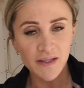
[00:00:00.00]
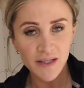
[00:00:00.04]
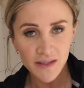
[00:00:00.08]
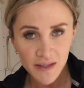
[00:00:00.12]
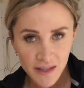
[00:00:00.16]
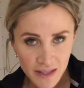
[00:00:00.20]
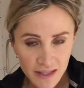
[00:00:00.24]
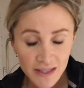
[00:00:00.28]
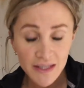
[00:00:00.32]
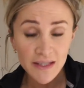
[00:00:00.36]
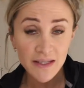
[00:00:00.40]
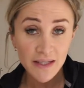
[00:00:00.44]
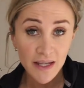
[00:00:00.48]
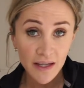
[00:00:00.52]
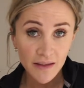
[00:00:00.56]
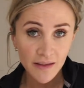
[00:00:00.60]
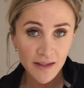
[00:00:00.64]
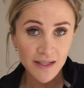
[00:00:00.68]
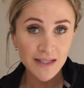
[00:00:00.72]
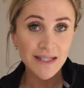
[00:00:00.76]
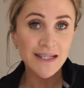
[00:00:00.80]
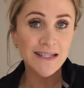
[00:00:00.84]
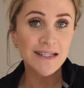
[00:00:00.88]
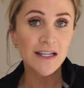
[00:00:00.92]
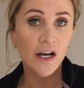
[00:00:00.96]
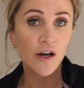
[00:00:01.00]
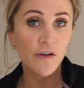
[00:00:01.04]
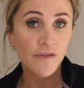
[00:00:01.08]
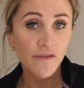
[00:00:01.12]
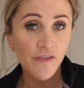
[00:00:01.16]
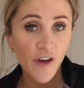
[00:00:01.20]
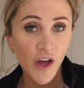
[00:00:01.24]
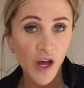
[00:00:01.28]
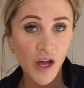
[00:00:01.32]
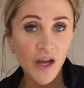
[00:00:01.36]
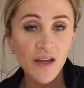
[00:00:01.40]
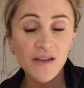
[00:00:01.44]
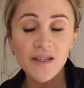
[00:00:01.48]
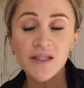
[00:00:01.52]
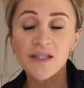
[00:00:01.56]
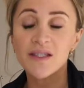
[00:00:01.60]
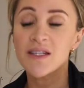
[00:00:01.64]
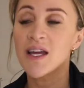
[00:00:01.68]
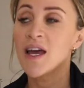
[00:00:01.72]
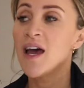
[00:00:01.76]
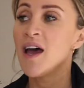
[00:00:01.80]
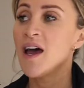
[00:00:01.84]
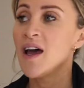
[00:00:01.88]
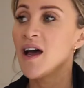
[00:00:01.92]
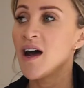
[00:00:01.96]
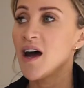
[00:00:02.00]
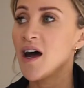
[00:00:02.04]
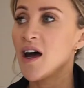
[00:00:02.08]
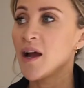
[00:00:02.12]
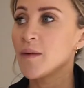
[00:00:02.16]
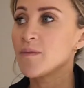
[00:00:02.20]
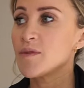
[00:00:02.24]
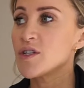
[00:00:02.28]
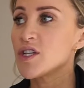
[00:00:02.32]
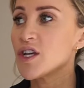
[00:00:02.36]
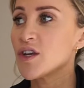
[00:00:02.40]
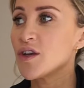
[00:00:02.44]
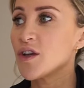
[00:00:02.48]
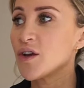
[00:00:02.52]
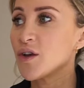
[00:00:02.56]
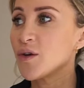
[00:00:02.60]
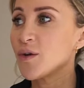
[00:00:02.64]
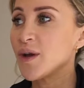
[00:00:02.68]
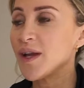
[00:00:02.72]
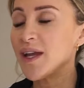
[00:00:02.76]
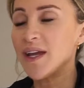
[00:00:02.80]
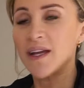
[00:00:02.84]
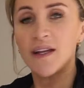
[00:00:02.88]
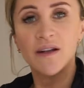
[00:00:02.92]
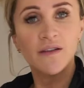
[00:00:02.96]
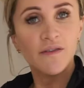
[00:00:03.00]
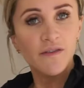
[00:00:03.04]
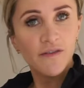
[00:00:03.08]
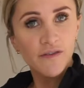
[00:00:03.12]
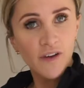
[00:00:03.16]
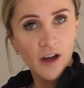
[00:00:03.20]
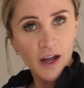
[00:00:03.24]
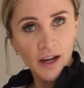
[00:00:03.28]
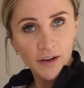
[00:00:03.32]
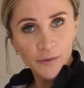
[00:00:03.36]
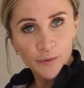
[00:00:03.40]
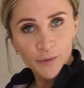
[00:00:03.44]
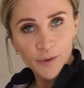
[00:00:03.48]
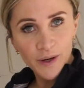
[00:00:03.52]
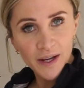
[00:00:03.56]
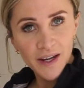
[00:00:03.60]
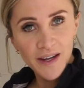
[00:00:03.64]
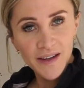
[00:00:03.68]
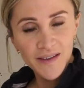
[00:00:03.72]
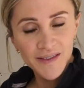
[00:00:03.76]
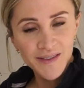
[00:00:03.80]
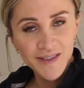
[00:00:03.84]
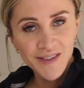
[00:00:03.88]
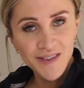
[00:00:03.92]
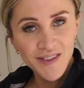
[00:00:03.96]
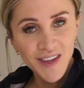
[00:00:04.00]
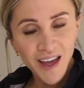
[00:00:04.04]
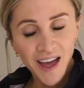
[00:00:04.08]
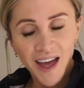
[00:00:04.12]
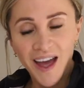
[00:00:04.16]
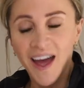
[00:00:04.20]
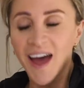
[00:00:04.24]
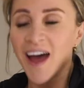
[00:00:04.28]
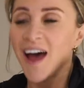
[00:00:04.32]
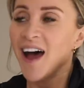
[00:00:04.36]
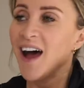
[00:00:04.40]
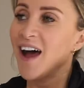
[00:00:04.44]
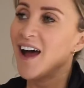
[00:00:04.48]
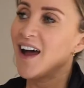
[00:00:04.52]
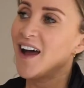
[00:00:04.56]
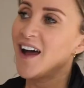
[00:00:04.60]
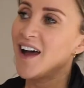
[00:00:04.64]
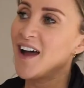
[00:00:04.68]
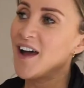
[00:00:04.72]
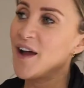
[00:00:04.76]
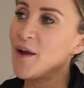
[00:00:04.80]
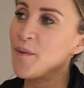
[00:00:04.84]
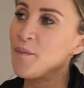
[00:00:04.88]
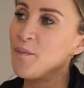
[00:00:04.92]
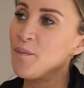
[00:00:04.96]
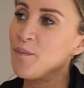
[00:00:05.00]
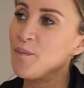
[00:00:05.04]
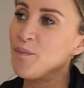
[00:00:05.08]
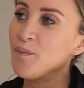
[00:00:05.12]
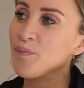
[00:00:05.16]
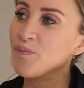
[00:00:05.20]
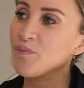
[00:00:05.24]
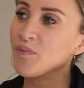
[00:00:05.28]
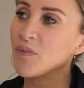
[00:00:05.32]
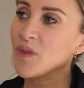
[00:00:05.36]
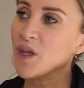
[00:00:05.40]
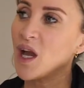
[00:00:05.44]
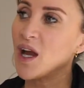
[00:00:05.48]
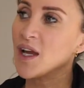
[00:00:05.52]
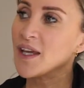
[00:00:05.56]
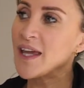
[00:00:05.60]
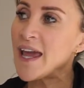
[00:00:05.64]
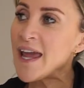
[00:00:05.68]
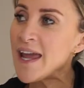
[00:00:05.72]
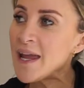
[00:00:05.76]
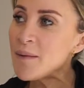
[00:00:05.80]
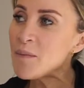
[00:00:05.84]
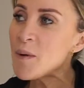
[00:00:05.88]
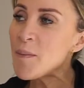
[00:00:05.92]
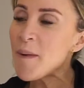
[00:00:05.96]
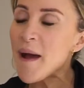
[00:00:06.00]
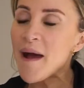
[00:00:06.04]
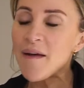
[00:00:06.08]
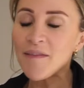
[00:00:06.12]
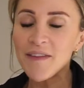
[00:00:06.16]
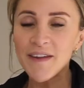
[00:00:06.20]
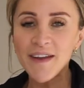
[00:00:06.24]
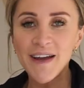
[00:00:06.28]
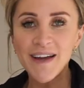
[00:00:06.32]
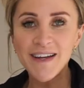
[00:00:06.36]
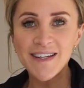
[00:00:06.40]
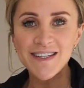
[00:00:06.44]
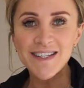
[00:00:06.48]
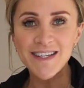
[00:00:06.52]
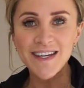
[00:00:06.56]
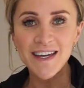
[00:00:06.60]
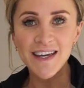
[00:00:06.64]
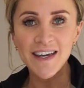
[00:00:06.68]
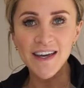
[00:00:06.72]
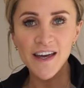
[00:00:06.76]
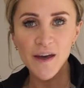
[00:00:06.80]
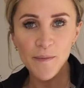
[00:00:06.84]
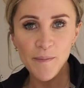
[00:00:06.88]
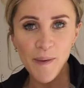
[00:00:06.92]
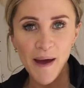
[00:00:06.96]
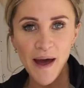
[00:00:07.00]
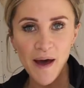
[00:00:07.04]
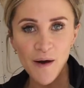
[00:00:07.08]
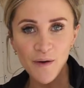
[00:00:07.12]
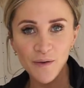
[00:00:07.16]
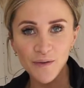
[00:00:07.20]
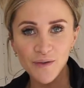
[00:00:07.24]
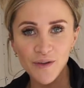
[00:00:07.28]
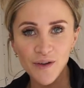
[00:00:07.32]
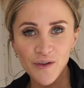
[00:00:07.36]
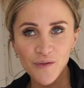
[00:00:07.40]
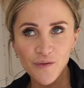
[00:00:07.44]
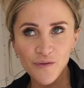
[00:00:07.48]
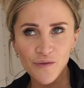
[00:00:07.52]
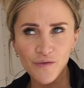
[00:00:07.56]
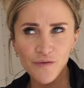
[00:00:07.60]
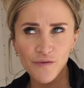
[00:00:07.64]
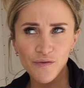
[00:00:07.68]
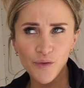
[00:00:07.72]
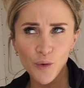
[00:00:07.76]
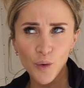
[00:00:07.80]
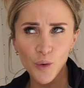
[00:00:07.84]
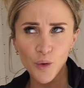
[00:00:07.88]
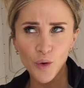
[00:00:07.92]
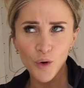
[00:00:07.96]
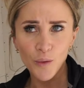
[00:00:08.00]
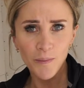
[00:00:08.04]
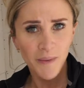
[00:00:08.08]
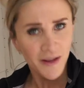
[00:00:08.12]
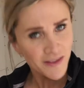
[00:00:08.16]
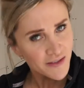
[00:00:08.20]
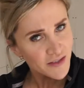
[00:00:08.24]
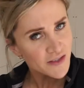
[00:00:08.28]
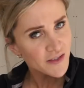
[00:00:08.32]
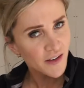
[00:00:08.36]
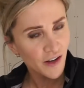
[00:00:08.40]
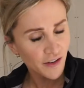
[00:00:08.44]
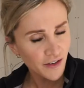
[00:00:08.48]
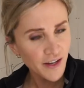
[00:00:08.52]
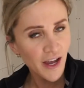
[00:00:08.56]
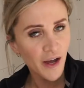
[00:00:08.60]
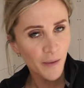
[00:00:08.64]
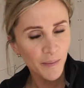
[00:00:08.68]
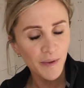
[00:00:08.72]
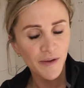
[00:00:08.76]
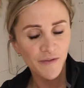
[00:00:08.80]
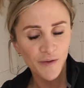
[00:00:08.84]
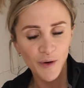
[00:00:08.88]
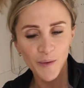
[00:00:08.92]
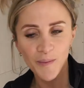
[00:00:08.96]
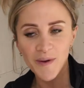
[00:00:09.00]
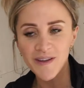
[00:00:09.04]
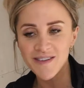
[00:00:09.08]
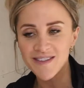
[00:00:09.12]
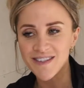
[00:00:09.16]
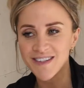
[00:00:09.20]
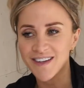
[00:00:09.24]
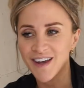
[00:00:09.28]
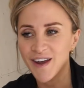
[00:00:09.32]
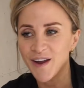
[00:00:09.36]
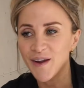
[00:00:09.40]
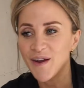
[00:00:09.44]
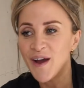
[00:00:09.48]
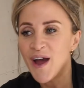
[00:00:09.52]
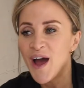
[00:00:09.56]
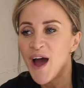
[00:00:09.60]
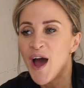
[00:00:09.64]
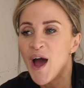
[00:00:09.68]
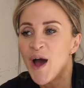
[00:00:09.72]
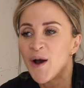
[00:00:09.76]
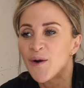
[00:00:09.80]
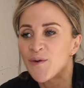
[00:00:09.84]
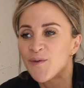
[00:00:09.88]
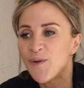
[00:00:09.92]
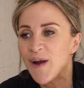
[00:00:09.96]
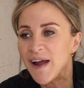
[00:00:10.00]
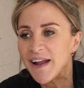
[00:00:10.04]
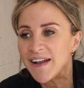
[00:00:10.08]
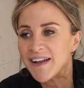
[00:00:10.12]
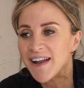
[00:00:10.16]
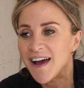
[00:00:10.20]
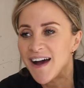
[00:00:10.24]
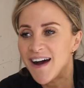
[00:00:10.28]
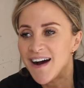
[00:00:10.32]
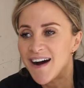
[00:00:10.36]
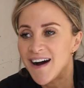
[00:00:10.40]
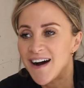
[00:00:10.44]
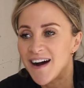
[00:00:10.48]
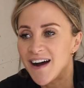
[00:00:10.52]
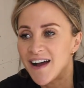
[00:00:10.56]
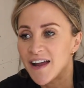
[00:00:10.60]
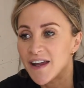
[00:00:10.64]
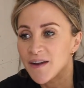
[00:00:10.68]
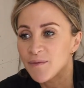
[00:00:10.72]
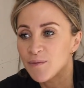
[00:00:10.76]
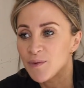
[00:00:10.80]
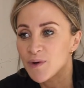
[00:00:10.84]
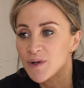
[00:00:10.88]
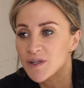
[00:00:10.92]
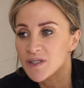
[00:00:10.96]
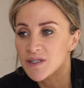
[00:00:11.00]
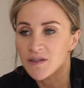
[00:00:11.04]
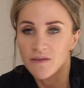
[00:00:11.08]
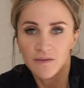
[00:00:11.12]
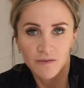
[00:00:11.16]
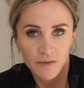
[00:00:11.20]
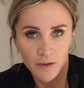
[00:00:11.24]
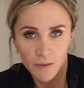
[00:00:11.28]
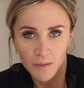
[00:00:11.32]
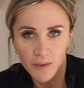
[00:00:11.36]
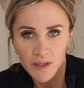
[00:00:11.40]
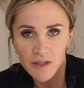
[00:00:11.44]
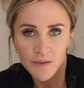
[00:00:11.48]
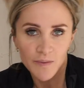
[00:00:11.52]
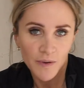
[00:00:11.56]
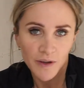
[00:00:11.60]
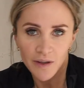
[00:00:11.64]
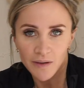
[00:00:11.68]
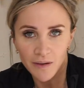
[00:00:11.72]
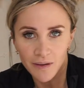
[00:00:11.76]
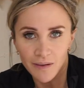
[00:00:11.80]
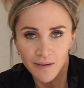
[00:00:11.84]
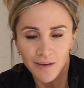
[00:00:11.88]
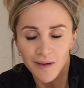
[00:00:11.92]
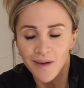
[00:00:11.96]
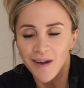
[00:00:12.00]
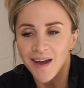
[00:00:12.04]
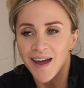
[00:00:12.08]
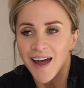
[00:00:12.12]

So this is our first. I'm due in 5 weeks. I came about the idea about 4 months ago. Yeah, it'll be 4 months ago when I was 4 months pregnant.